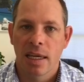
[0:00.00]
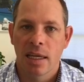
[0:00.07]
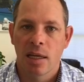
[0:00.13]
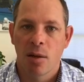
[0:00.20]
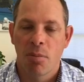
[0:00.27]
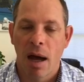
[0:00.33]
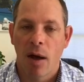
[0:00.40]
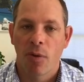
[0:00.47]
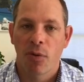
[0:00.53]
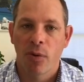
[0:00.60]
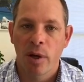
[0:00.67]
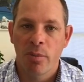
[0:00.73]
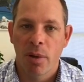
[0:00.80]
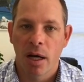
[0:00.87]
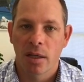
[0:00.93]
in about
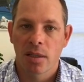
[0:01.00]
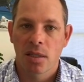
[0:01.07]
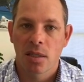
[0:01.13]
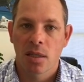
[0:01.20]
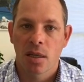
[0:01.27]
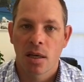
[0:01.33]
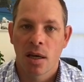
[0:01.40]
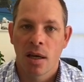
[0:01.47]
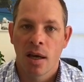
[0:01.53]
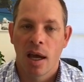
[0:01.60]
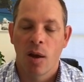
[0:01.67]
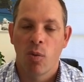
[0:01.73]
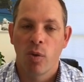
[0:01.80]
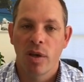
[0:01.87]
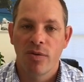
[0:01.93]
3 months.
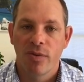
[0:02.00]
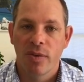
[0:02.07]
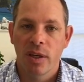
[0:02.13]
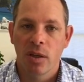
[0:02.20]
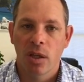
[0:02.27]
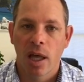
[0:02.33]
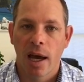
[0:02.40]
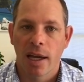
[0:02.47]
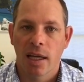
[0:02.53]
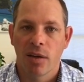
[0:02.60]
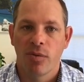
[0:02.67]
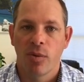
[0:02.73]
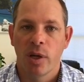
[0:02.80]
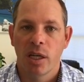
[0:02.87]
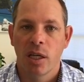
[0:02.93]
And we feel like
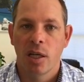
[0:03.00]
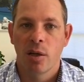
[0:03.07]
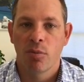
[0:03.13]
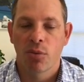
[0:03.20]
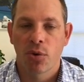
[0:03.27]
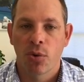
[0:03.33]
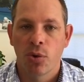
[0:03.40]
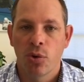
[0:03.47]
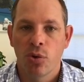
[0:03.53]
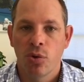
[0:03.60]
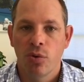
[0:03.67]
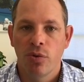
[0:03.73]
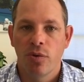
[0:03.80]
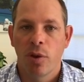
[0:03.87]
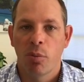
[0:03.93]
if we can
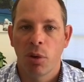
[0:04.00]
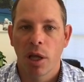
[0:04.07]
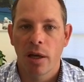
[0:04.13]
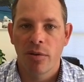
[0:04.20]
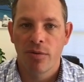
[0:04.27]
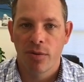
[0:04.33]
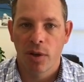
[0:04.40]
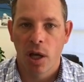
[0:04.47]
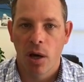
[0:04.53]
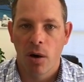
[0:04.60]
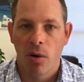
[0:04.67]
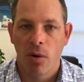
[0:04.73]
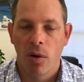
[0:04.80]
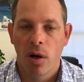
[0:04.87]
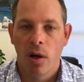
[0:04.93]
improve the blood
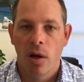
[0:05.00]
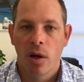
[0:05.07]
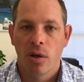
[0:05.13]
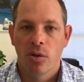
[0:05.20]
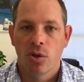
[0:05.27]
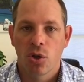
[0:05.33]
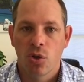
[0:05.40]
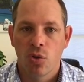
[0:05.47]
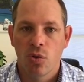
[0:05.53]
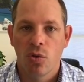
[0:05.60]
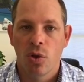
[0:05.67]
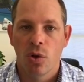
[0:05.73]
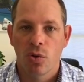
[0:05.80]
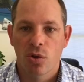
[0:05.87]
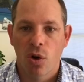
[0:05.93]
flow to
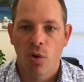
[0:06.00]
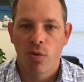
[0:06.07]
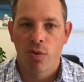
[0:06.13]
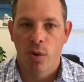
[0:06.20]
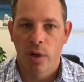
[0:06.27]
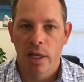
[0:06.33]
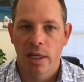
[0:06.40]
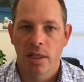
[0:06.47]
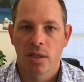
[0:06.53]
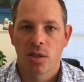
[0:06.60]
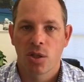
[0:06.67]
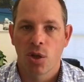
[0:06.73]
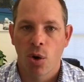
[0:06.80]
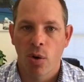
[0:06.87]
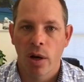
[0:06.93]
those ovaries
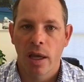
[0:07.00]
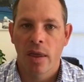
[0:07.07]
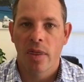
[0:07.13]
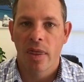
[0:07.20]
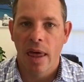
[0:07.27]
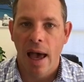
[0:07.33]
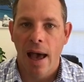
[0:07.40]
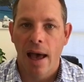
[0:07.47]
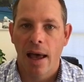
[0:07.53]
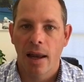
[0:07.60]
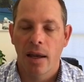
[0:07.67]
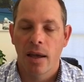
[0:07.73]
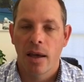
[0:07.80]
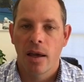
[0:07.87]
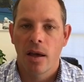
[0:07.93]
during
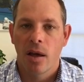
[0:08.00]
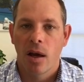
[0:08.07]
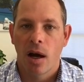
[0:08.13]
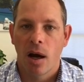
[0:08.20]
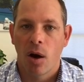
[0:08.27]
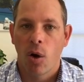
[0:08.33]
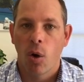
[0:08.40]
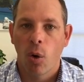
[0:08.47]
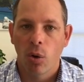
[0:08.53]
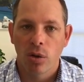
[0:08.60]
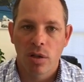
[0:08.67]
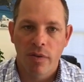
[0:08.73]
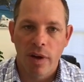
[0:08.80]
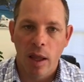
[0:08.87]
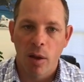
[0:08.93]
that whole
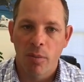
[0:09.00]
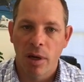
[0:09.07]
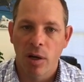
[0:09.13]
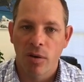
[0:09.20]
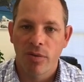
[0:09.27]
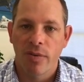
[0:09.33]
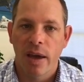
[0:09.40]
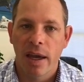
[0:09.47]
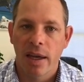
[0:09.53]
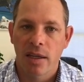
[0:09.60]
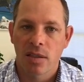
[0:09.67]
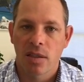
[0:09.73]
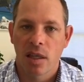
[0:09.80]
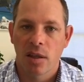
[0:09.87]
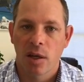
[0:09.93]
developmental
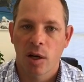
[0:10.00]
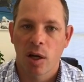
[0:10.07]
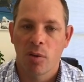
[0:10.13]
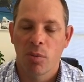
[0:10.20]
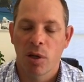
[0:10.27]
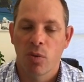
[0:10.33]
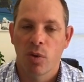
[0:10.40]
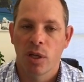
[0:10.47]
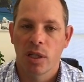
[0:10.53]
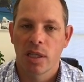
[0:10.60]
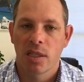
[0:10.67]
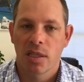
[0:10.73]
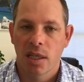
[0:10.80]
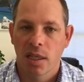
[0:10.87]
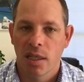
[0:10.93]
phase, that there can be really
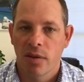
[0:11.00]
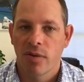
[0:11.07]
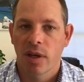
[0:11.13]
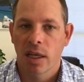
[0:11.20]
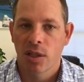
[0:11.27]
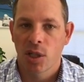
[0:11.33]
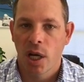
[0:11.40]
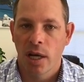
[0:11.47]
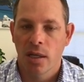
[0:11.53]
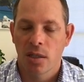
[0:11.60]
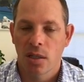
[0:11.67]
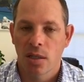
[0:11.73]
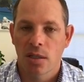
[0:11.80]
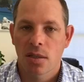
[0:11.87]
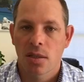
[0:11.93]
significant
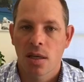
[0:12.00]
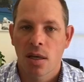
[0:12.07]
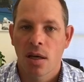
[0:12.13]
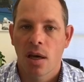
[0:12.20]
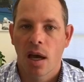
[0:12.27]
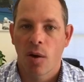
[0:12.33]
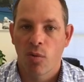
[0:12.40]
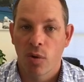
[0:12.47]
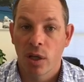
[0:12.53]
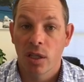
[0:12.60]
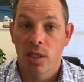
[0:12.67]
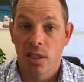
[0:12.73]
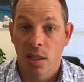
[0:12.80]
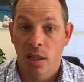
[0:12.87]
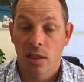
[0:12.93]
changes and
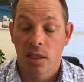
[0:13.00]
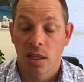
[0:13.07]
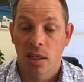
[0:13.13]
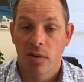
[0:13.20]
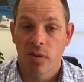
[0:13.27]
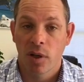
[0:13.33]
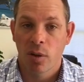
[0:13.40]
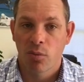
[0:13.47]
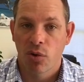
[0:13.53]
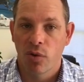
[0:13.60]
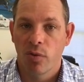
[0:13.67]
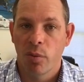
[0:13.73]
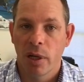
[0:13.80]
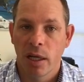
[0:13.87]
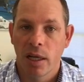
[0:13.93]
really significant
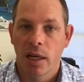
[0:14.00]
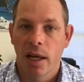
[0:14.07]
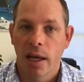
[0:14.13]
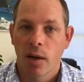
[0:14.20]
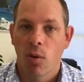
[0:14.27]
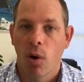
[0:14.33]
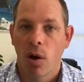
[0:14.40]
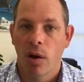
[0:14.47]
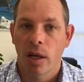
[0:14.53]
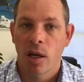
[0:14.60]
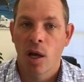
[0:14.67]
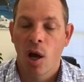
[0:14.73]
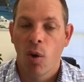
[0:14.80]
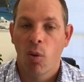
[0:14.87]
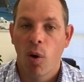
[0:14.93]
improvement in egg quality.
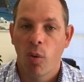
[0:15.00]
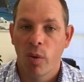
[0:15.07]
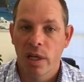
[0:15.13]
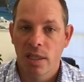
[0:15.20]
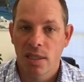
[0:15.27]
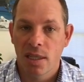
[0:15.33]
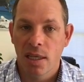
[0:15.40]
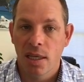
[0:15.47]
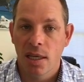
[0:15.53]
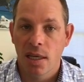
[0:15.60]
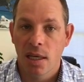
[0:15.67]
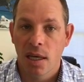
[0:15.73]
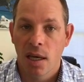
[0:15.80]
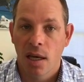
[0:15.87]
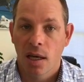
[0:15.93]
What we
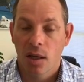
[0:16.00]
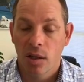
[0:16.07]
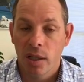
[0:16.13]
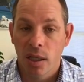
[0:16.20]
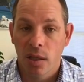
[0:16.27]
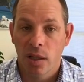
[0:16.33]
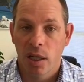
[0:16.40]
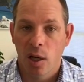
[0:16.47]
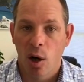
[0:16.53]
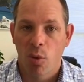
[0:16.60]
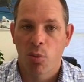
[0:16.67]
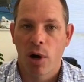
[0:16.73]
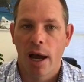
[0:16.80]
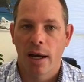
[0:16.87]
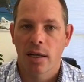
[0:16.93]
see clinically in our
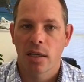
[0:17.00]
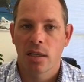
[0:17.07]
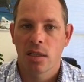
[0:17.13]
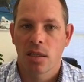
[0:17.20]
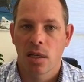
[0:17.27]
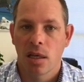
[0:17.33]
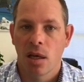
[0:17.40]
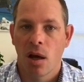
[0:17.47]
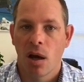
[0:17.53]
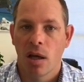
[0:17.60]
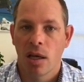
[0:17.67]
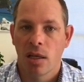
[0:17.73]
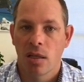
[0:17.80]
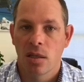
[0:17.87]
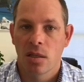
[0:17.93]
practice
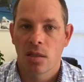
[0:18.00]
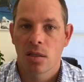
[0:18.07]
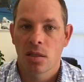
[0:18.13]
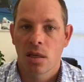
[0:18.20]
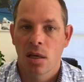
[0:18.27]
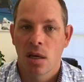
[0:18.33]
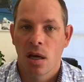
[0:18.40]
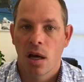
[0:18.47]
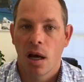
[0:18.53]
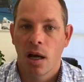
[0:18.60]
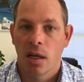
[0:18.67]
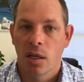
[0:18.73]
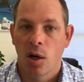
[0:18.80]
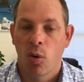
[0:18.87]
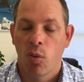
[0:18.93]
is
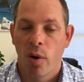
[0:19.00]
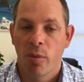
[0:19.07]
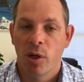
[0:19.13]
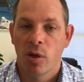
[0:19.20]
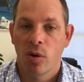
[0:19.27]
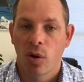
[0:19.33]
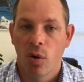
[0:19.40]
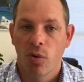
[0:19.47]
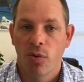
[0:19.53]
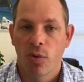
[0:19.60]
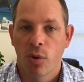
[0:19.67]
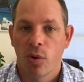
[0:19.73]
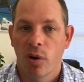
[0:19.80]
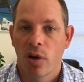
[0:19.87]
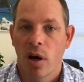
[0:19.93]
women who go
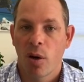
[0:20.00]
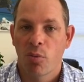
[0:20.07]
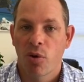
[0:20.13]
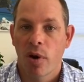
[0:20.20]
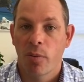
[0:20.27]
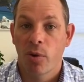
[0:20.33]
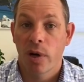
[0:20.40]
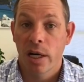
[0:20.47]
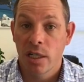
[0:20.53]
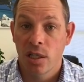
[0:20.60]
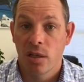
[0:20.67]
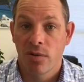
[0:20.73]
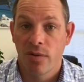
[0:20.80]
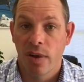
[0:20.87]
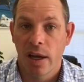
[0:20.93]
through a
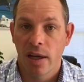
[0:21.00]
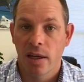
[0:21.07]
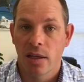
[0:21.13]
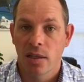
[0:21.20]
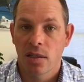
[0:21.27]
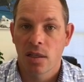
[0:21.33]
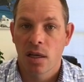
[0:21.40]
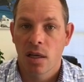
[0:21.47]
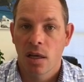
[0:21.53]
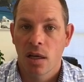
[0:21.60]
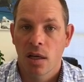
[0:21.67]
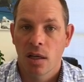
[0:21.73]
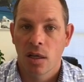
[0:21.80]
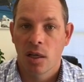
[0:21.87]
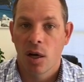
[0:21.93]
preparation phase,
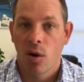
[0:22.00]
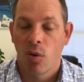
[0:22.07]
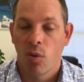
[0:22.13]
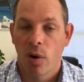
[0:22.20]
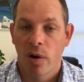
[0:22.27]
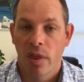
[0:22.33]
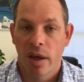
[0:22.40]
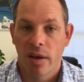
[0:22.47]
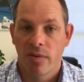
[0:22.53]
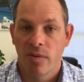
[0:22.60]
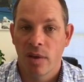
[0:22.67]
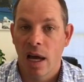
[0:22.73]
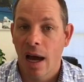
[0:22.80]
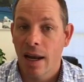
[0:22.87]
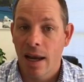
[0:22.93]
where they've
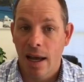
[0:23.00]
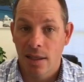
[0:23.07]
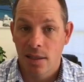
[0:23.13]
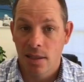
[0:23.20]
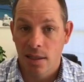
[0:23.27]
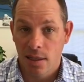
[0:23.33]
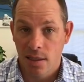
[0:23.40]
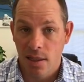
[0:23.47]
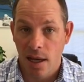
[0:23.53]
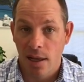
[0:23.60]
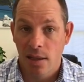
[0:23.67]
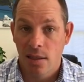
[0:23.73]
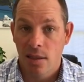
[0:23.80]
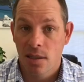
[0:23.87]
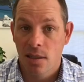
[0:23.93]
not had
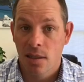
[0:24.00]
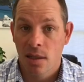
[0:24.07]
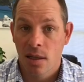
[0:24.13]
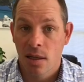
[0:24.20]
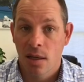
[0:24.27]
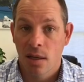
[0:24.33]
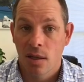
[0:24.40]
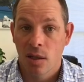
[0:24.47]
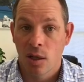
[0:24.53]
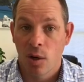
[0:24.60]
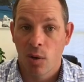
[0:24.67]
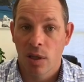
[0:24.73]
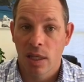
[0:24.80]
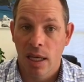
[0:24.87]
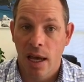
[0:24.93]
success,
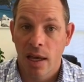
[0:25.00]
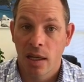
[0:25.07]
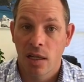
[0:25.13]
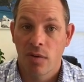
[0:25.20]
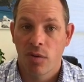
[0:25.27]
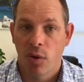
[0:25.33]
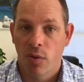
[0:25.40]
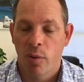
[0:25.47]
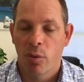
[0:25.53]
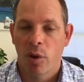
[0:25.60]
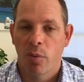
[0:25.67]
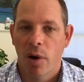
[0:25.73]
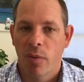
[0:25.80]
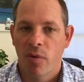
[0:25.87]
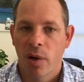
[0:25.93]
at the end of a
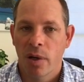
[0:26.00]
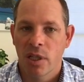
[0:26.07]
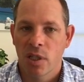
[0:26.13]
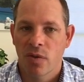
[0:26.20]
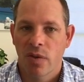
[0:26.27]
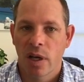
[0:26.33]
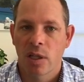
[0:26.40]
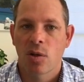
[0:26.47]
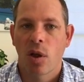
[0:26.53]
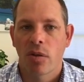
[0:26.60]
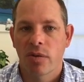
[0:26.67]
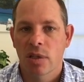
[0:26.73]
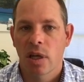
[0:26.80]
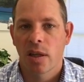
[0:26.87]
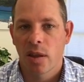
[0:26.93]
3-month preparation phase, all
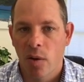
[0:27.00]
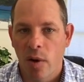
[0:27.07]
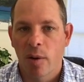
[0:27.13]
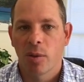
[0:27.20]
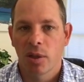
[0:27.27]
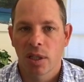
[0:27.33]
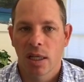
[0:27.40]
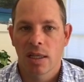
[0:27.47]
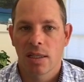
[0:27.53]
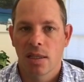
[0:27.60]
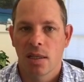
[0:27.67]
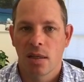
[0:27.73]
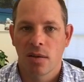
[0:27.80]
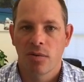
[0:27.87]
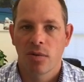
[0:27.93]
of a sudden they're able to
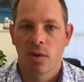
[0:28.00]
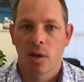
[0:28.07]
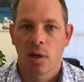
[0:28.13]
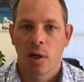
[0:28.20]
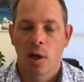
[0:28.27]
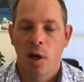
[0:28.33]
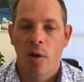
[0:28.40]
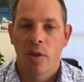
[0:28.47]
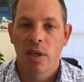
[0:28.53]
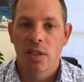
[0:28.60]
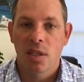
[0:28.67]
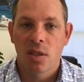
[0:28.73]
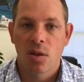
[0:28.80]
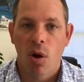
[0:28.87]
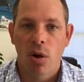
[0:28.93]
conceive.
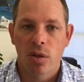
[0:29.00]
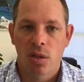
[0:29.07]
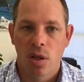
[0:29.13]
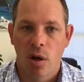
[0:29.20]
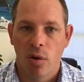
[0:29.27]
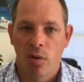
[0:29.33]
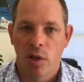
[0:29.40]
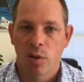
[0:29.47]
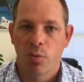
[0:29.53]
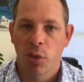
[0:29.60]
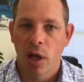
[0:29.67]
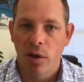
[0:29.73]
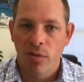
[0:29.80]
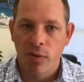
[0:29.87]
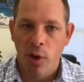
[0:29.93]
This
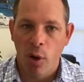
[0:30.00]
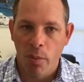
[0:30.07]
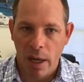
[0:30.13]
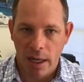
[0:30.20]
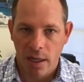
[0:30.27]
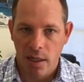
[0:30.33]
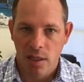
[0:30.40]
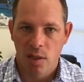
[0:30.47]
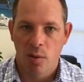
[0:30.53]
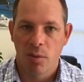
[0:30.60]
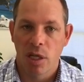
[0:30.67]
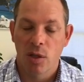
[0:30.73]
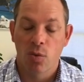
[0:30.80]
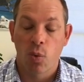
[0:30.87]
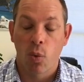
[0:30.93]
blood flow mechanism
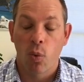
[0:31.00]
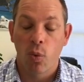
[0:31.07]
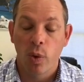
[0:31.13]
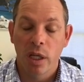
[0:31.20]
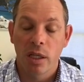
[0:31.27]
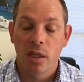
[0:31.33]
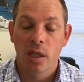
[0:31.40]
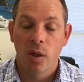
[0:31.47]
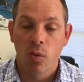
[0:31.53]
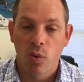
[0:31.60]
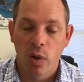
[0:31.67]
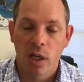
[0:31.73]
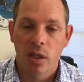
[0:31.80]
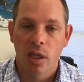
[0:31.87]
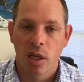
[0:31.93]
is really,
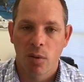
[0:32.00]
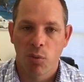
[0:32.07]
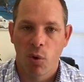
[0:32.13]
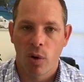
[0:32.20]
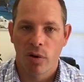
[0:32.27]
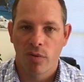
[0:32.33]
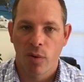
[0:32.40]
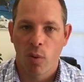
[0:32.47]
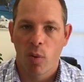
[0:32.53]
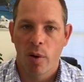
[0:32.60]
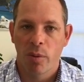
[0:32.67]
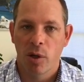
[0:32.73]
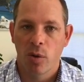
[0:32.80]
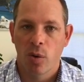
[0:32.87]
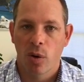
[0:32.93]
really important for
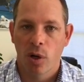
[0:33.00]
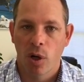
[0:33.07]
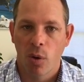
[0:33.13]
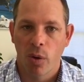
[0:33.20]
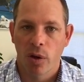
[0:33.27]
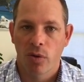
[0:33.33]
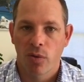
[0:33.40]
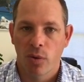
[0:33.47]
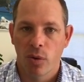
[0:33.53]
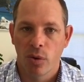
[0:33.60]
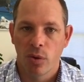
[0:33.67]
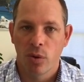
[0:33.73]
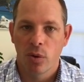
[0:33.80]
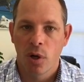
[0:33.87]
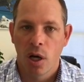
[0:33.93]
women who are going
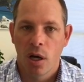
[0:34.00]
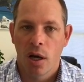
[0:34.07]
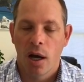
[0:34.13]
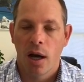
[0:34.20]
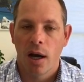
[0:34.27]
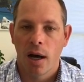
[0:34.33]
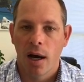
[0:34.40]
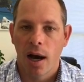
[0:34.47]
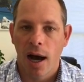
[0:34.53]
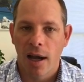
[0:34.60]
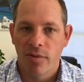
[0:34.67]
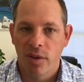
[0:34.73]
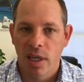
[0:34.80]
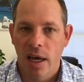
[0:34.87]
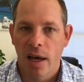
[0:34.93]
through
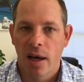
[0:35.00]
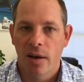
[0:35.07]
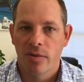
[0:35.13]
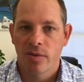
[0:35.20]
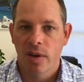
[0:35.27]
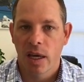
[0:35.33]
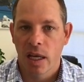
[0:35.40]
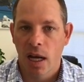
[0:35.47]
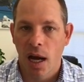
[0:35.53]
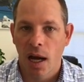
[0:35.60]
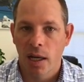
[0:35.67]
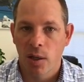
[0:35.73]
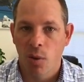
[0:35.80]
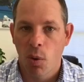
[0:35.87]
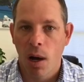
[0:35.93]
IVF and
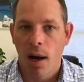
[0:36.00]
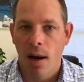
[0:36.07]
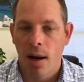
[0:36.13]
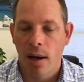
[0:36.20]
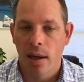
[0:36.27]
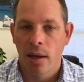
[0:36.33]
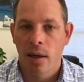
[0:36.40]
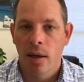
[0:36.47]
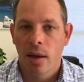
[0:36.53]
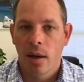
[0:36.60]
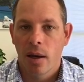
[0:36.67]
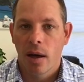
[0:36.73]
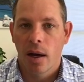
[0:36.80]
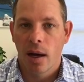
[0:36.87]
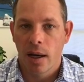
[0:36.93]
IUI
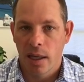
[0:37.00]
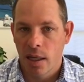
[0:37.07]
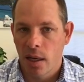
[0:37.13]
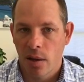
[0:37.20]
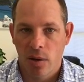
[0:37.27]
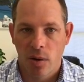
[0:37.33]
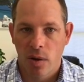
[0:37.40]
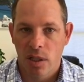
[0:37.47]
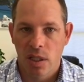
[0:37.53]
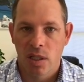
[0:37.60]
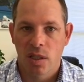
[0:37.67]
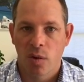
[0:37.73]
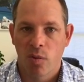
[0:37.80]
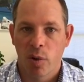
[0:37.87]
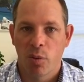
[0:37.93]
and other
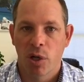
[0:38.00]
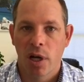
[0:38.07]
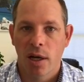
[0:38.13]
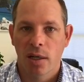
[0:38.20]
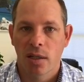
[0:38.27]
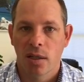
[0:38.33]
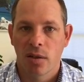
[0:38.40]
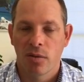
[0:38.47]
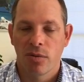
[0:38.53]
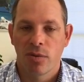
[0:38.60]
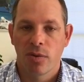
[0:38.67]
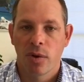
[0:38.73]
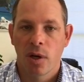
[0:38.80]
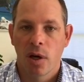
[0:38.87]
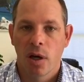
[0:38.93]
assisted
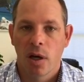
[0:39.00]
reproductive